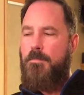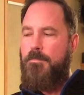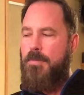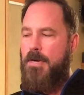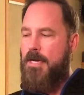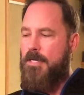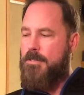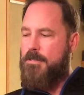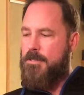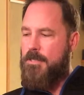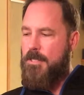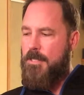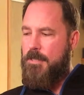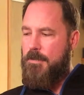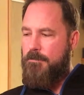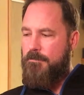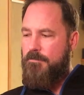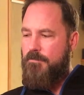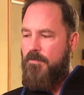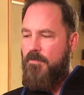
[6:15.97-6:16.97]
But
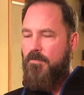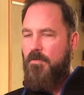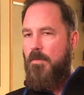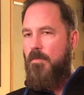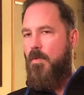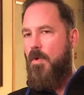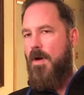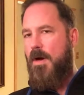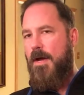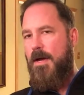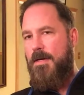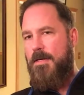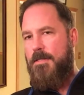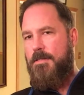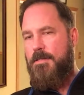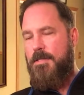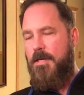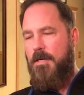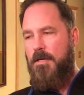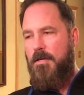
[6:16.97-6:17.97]
from what I
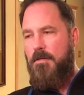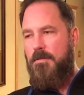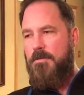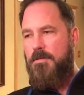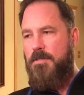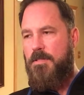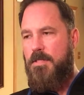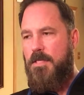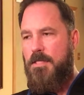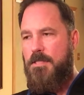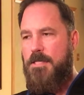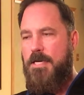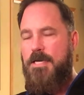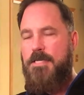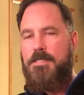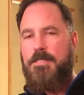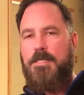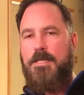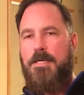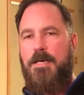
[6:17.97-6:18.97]
can tell,
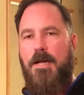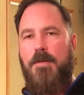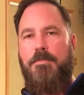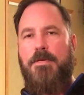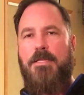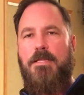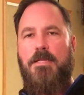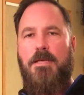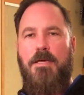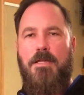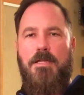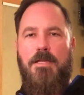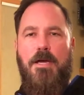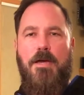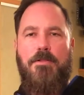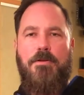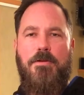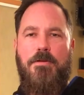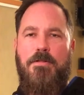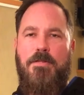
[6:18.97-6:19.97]
tasting it, I mean
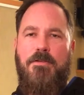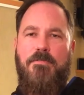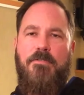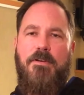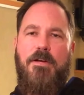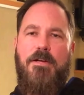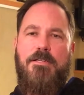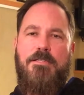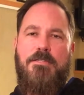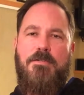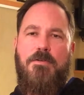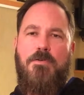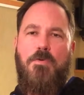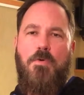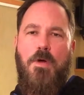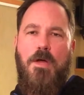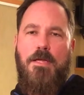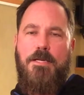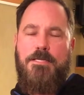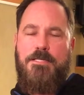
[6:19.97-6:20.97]
the various
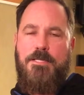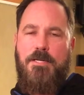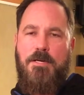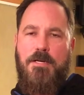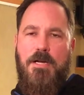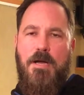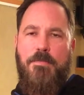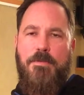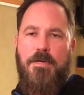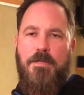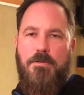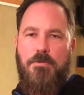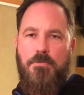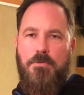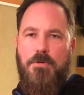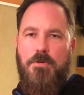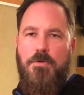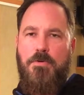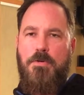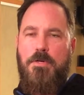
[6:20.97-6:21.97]
qualities that are coming
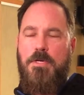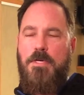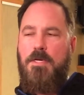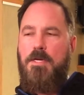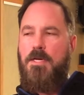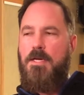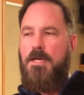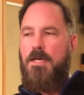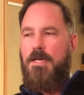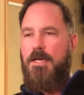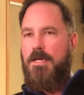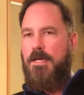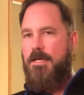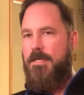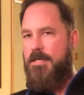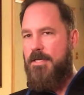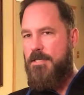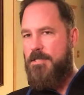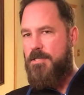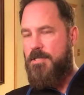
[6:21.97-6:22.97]
through, in
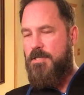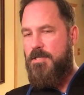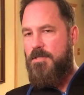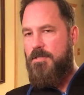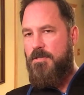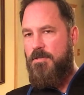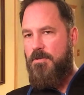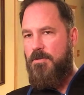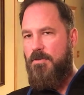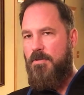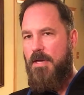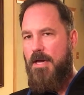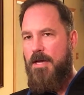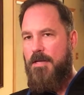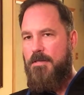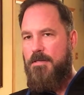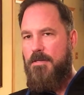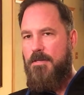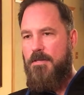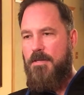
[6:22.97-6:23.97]
addition to
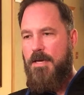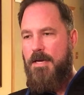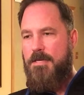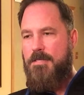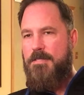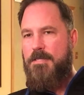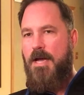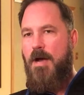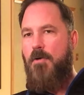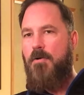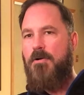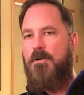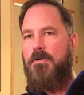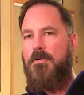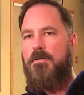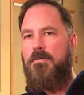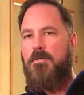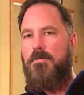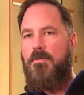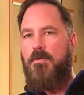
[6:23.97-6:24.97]
that
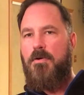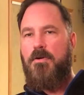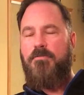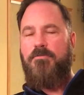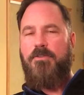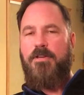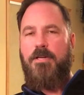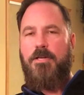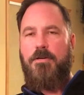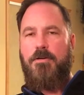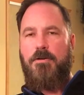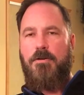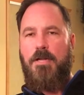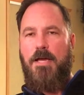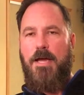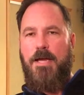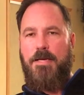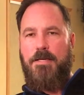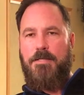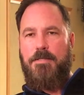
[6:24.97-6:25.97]
sour or
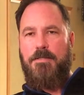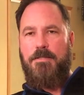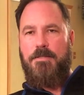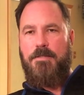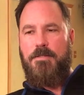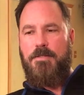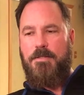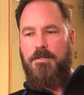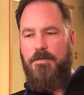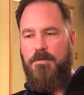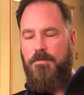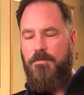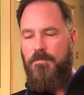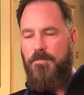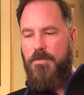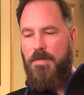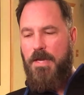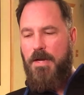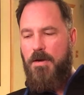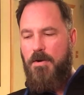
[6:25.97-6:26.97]
vinegar-like
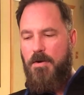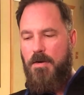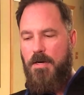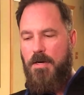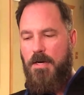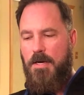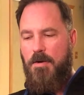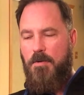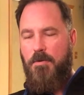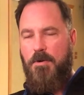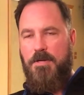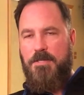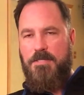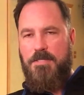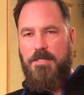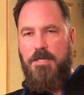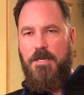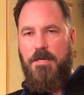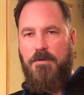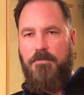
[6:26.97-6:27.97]
or
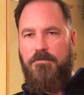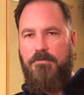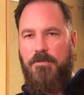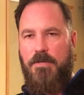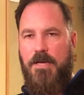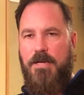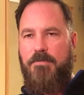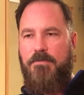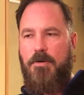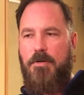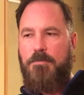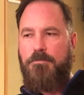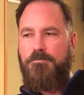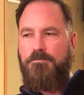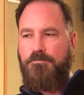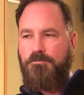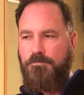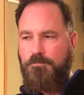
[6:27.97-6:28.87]
acidic flavor,